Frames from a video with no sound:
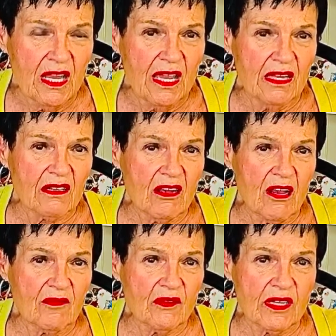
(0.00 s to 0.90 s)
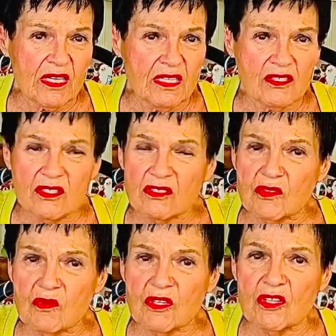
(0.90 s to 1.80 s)
And a confrontation
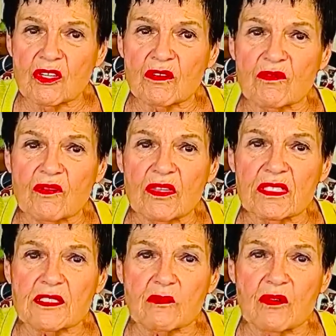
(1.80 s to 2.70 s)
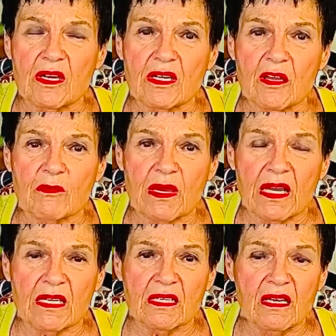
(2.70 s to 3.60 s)
is when you confront someone
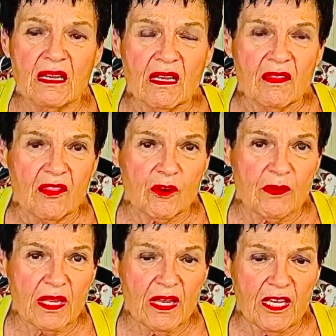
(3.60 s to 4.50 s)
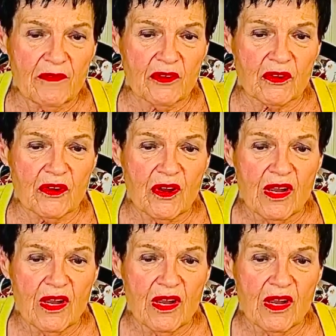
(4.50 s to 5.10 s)
about their behavior.